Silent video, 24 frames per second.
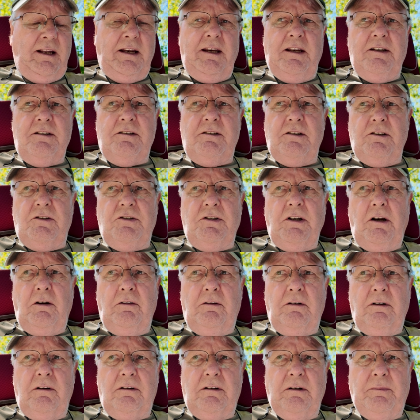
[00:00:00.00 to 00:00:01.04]
That is the
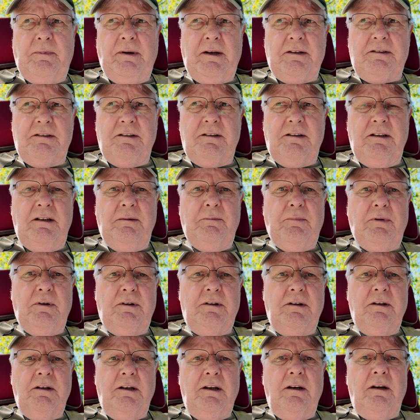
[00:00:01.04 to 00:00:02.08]
total capacity,
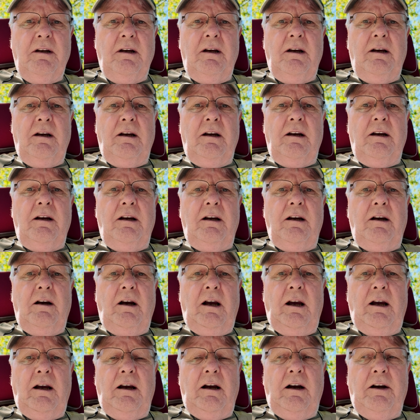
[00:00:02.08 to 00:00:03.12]
but
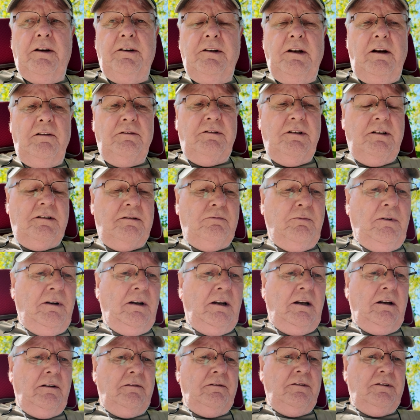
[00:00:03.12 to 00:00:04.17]
I noticed when
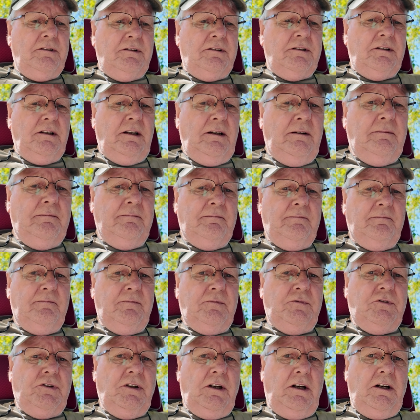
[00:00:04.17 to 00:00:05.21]
I was
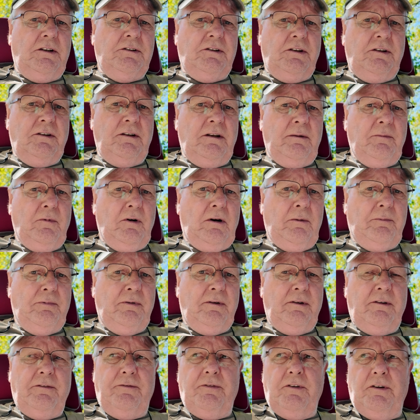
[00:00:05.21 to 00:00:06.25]
charging them up
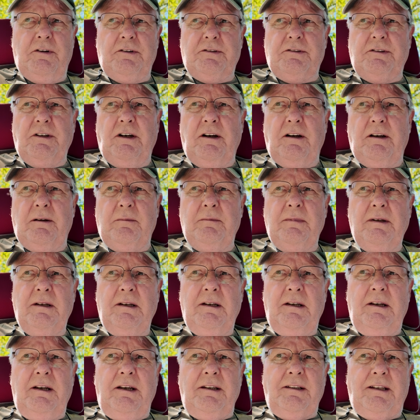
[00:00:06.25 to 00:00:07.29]
on the first time,
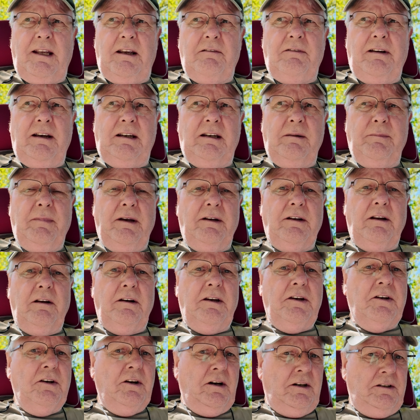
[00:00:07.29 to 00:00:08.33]
they recommend
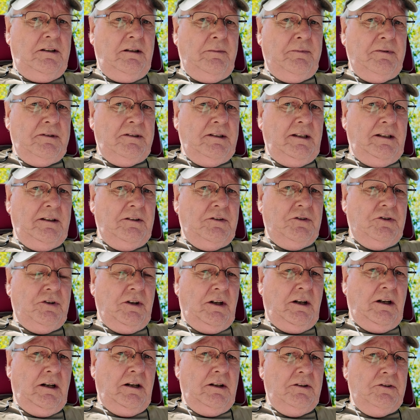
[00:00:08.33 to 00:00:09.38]
only 90%
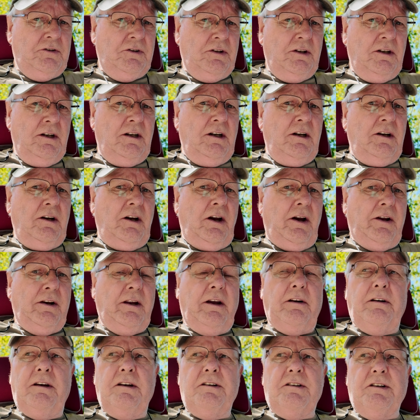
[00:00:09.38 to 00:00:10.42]
charge and
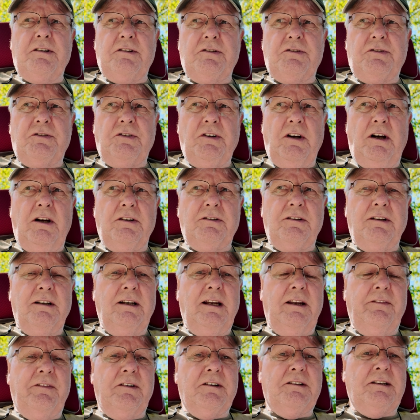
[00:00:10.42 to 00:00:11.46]
only discharging,
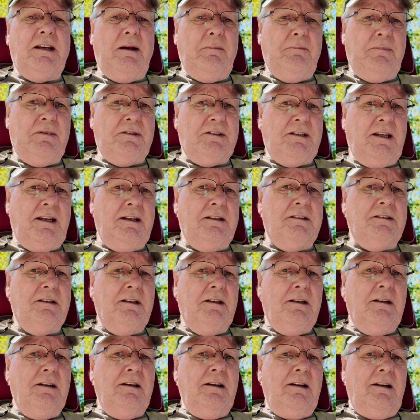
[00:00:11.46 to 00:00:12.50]
leaving 10%
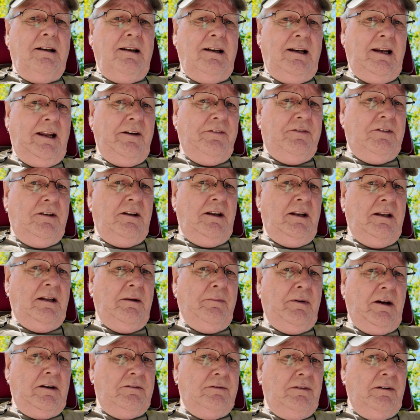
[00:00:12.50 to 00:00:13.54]
left in
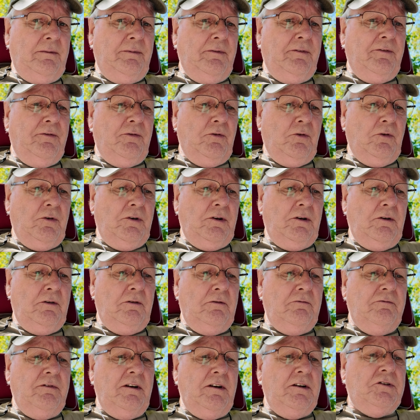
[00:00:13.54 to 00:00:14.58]
the battery before
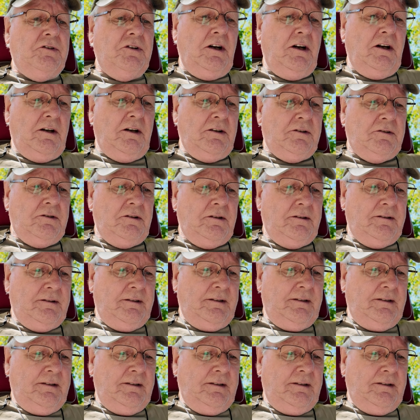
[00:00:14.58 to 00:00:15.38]
you recharge.